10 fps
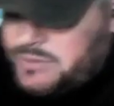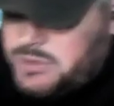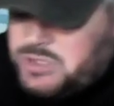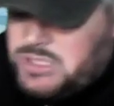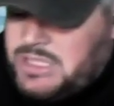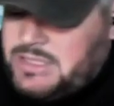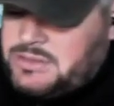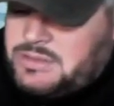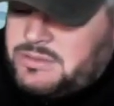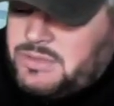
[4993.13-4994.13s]
super chat.
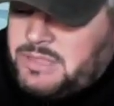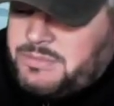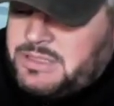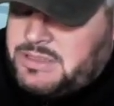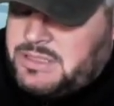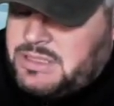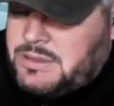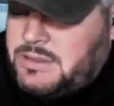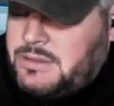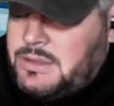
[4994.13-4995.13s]
Just drop in and say
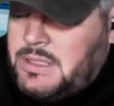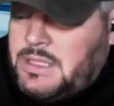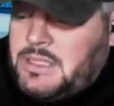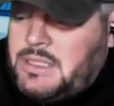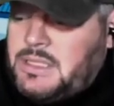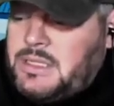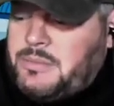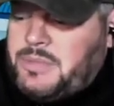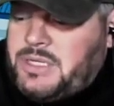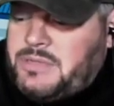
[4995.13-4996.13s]
hello. But